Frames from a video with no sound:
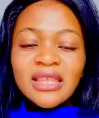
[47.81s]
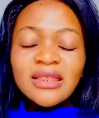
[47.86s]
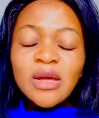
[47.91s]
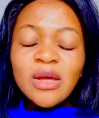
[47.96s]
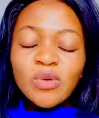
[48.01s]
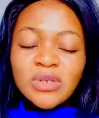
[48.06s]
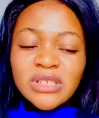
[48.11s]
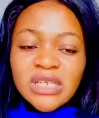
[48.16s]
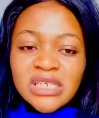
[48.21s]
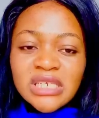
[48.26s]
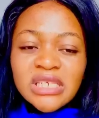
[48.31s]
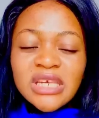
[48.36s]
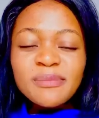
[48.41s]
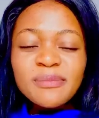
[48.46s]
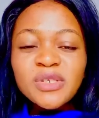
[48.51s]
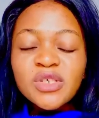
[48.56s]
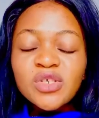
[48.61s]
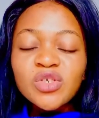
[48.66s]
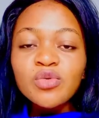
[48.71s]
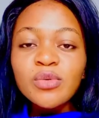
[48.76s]
That was the
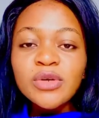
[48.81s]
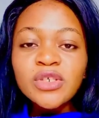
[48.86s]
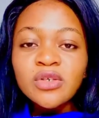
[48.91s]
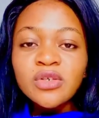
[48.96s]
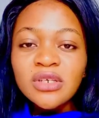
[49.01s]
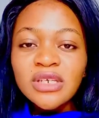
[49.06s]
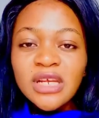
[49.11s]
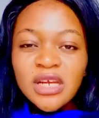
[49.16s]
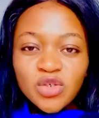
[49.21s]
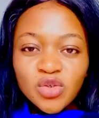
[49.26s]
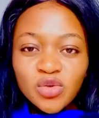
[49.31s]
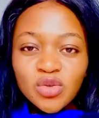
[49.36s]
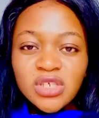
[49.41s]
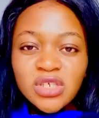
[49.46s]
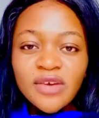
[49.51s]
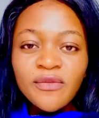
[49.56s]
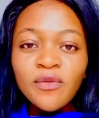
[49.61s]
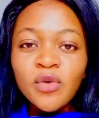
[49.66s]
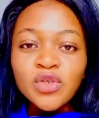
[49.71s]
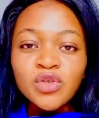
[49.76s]
same situation that
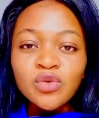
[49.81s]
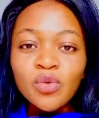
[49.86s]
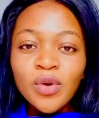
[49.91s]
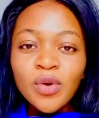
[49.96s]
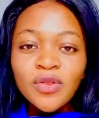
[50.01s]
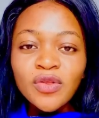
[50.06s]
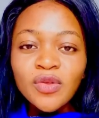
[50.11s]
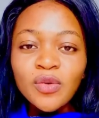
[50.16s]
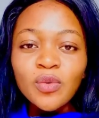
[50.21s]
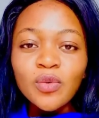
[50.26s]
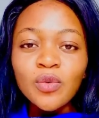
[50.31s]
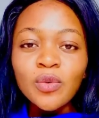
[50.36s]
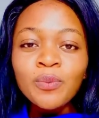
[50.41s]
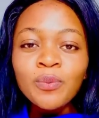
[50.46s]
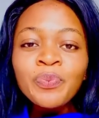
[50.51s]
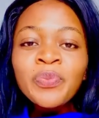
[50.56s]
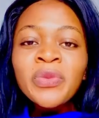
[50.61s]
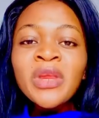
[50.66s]
Joseph was going through.